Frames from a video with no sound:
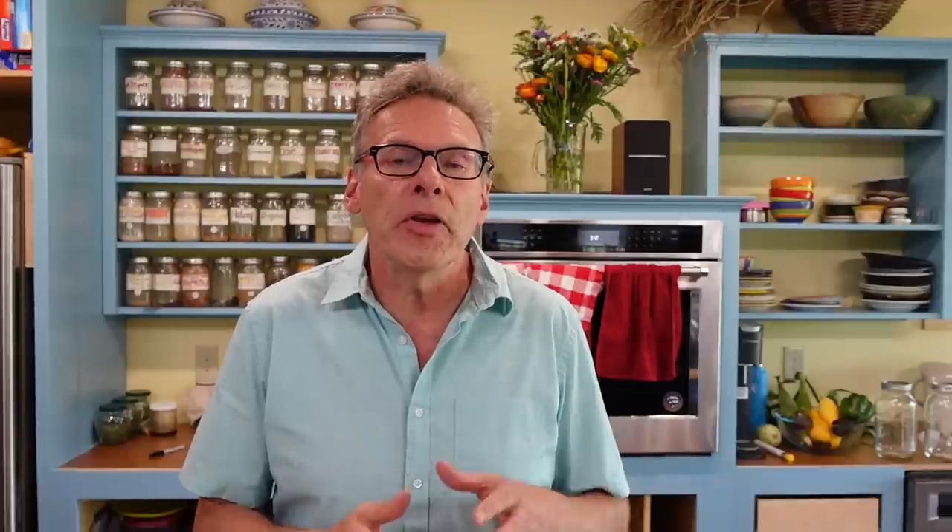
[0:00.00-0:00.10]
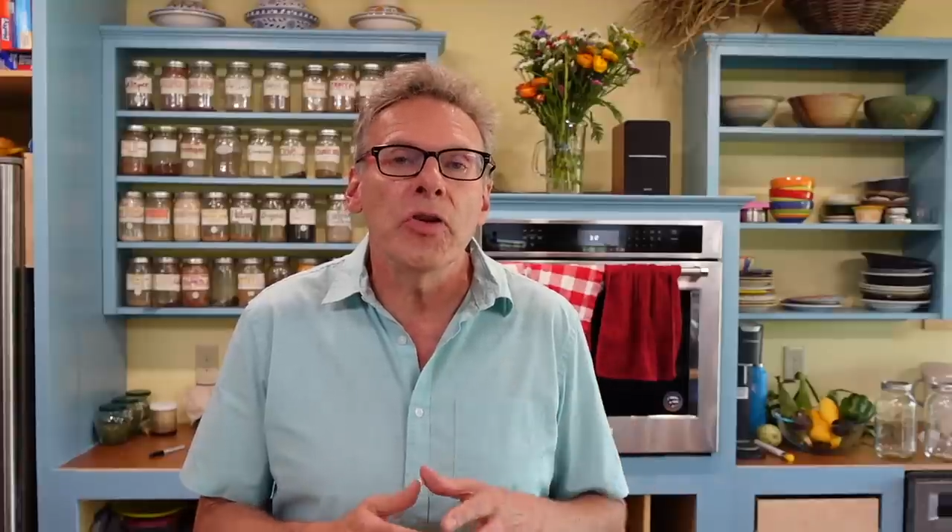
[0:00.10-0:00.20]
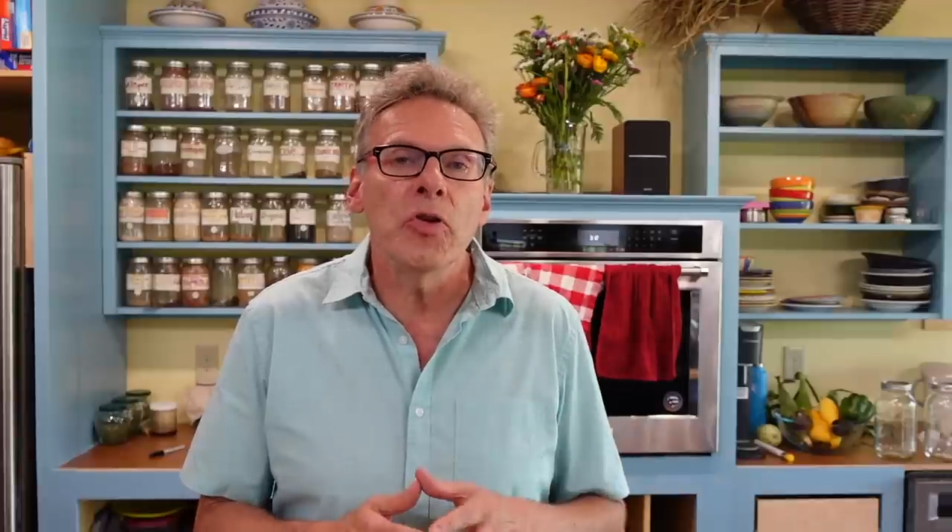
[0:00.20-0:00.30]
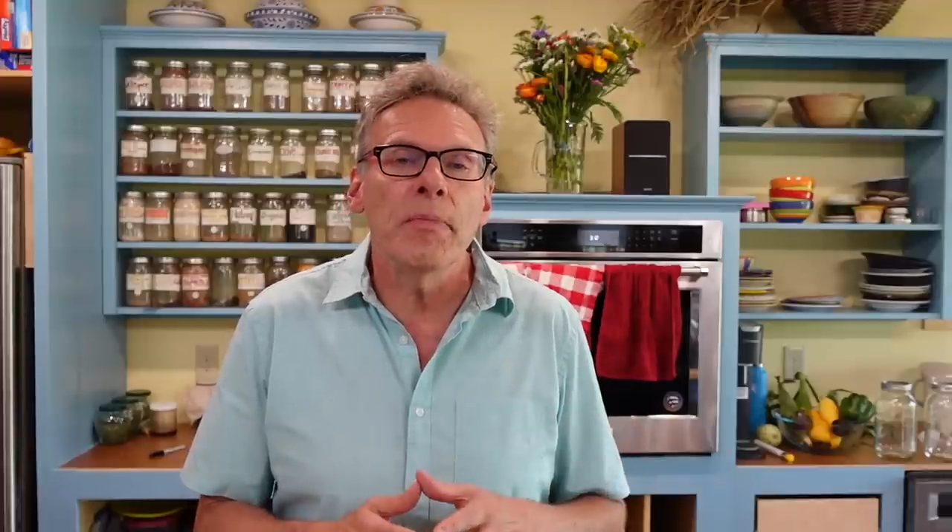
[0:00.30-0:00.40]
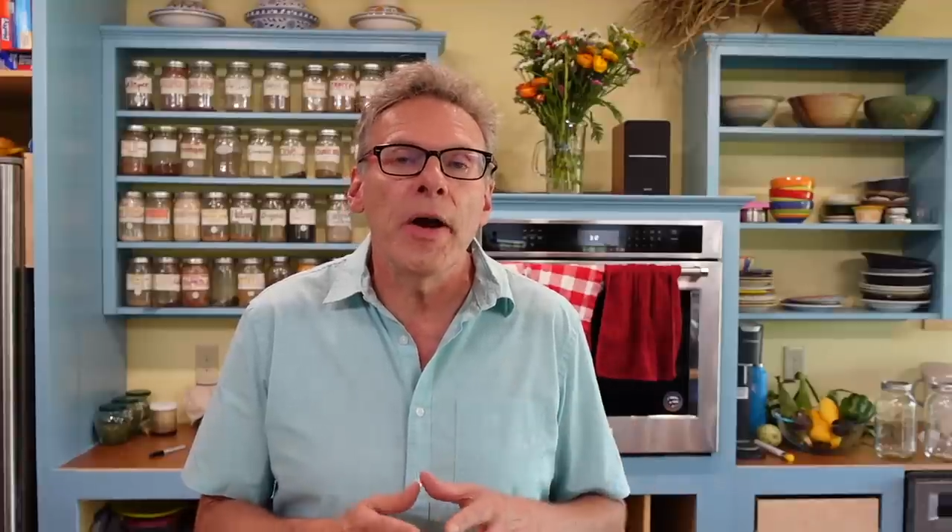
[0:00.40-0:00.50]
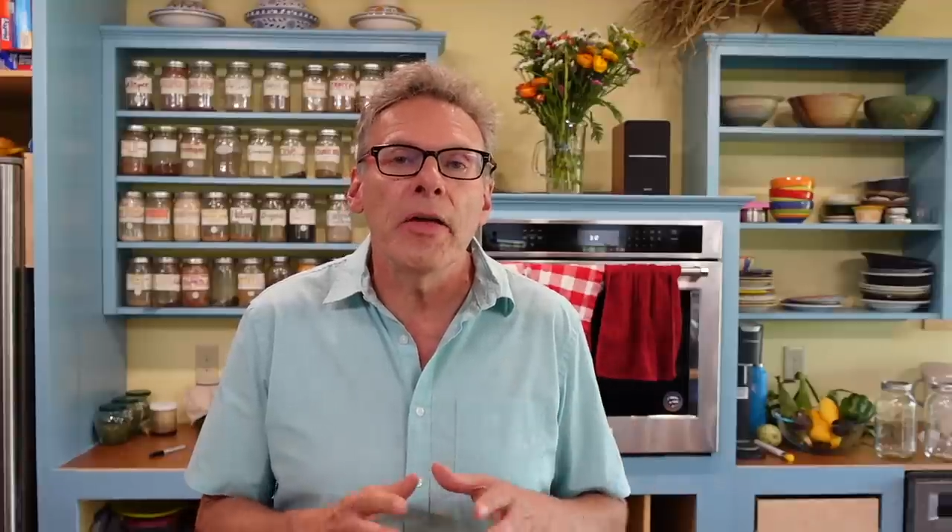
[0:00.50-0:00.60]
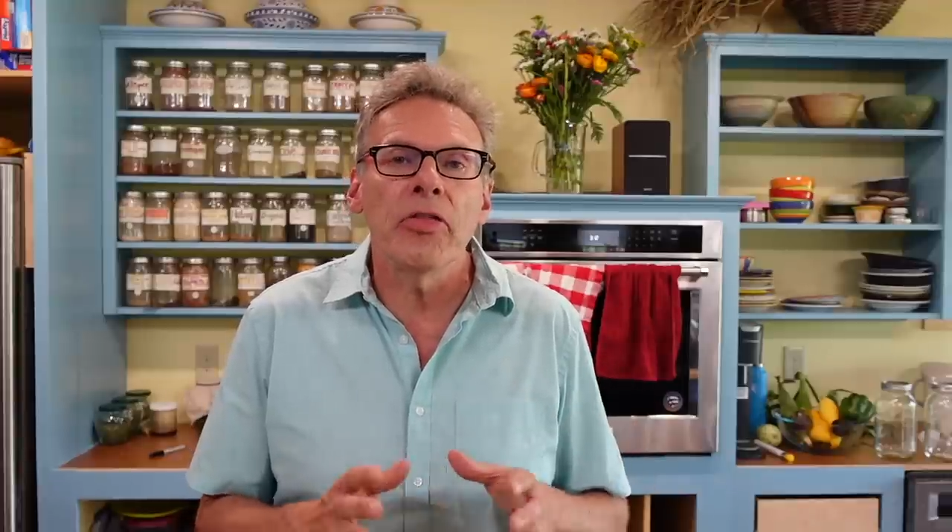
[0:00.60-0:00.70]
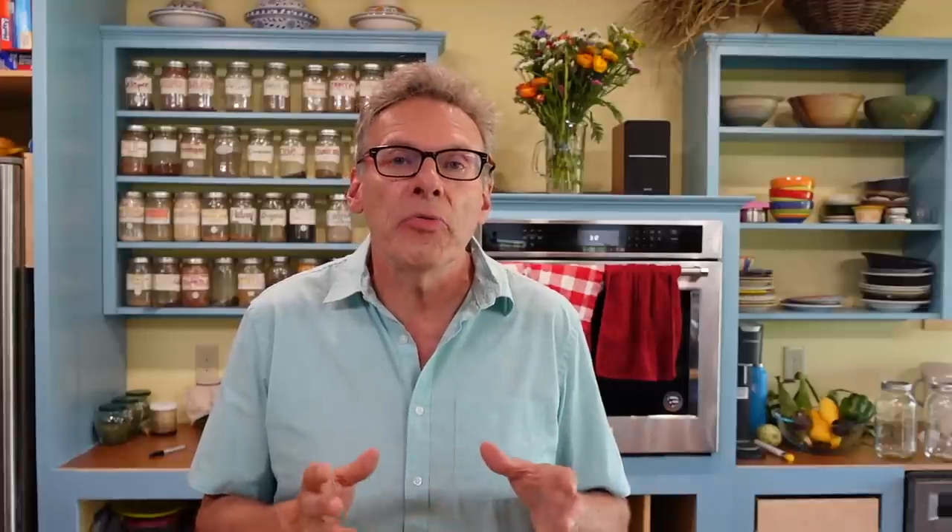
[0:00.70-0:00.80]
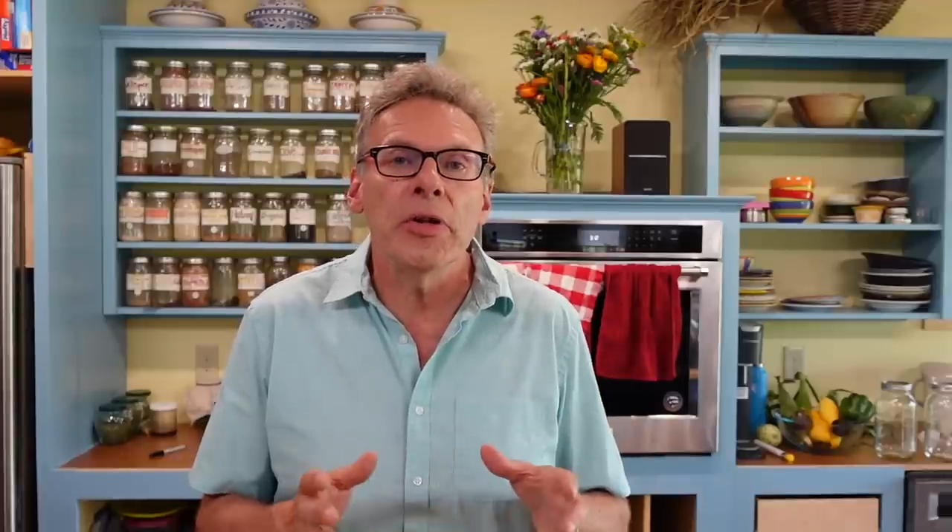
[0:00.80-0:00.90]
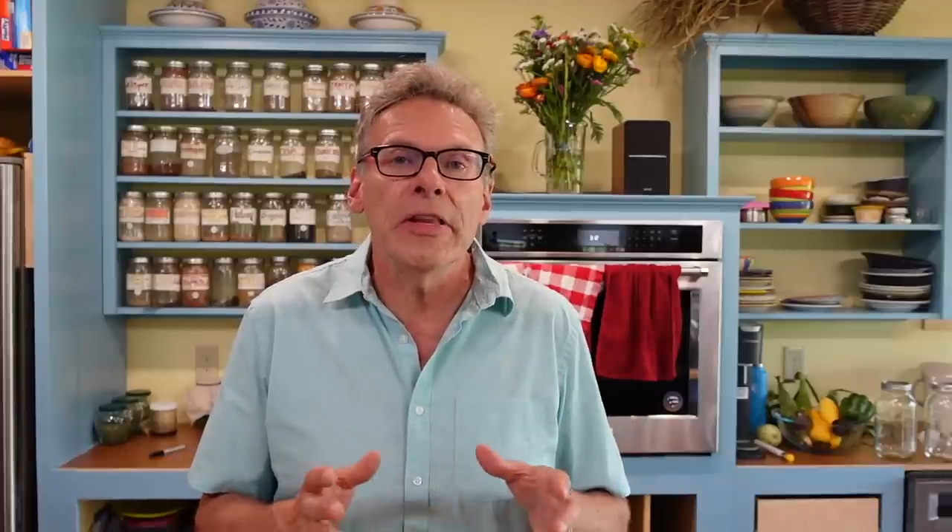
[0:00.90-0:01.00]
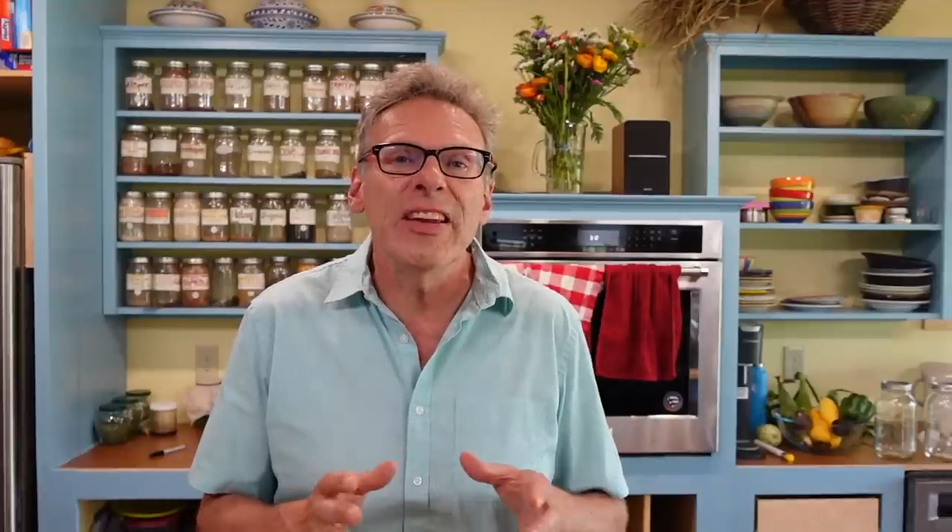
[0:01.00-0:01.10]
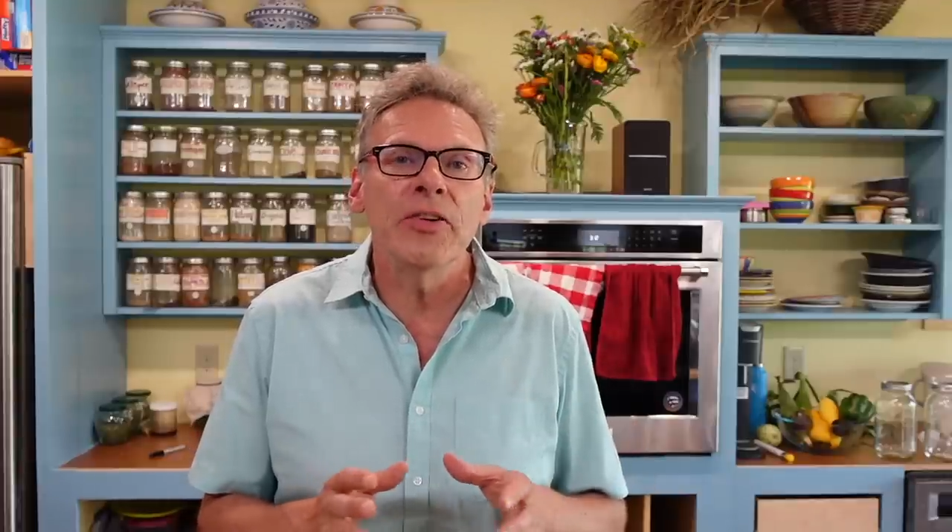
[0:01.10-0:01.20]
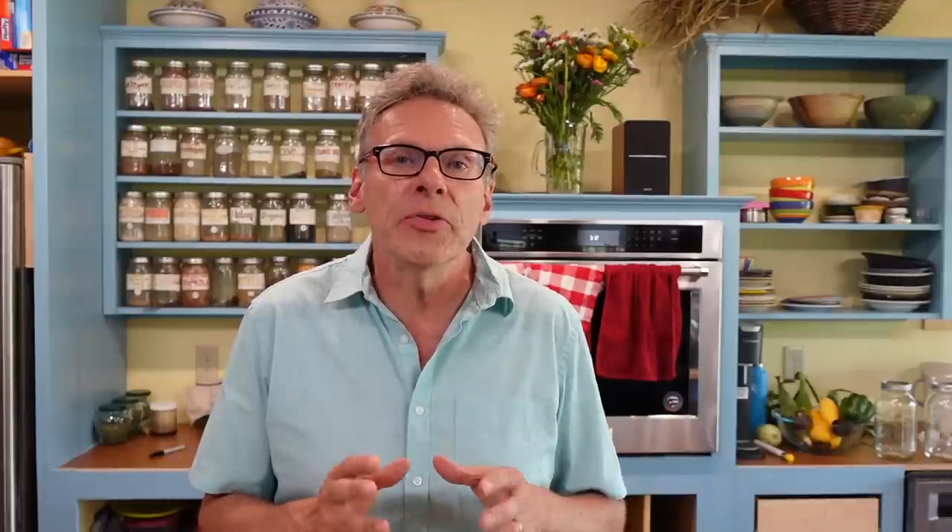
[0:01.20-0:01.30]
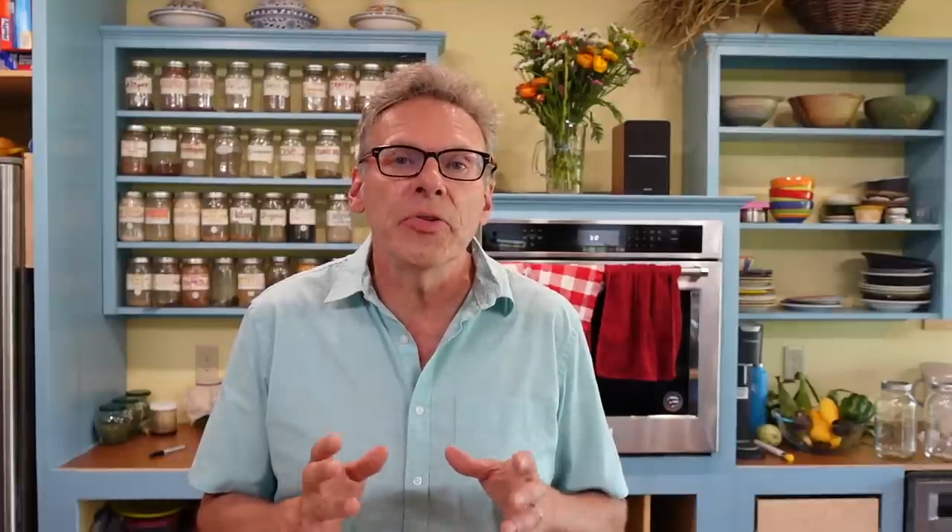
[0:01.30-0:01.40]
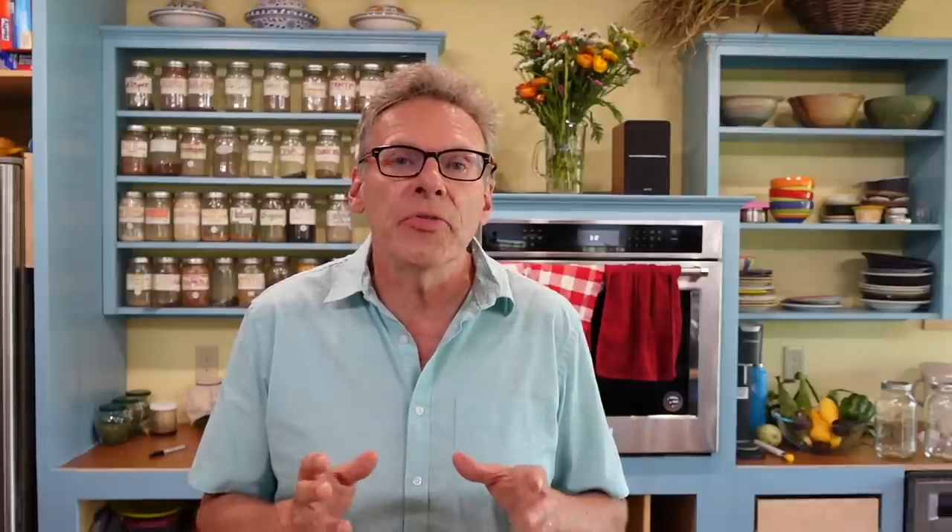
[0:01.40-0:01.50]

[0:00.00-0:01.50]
Like you could buy three liters or